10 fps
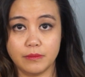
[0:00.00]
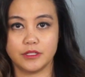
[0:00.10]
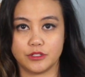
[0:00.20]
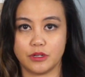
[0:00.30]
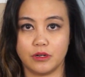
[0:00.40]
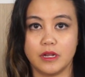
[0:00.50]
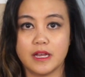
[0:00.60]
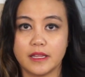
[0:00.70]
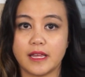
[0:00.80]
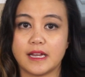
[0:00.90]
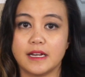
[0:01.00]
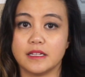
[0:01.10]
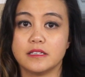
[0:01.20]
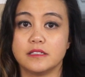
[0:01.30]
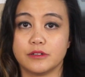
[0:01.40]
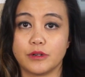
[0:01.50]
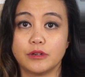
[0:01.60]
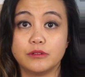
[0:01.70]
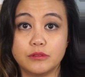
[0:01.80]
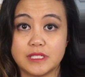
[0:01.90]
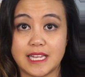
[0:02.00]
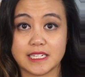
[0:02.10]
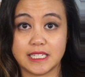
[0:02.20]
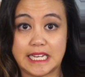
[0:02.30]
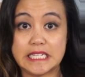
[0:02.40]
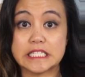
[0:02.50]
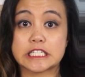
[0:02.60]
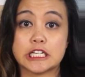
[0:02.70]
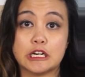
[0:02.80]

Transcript: So they are 0/lace,